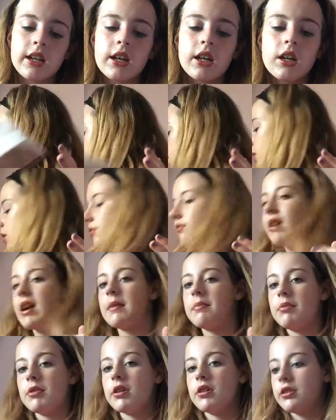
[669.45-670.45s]
I've only
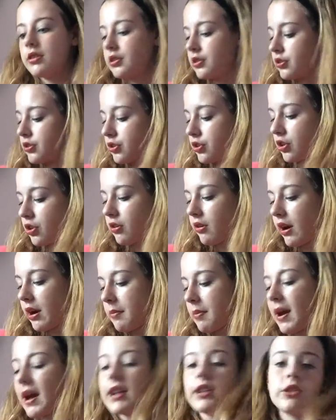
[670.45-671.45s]
read Bernard's story,
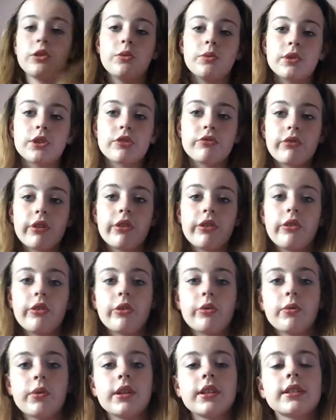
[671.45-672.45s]
but I do want to read the
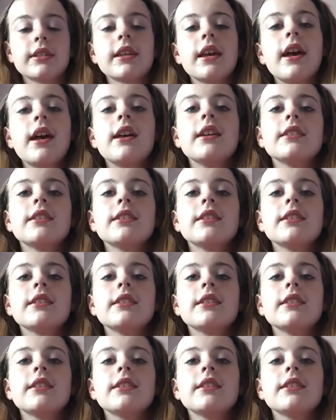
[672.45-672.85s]
other ones.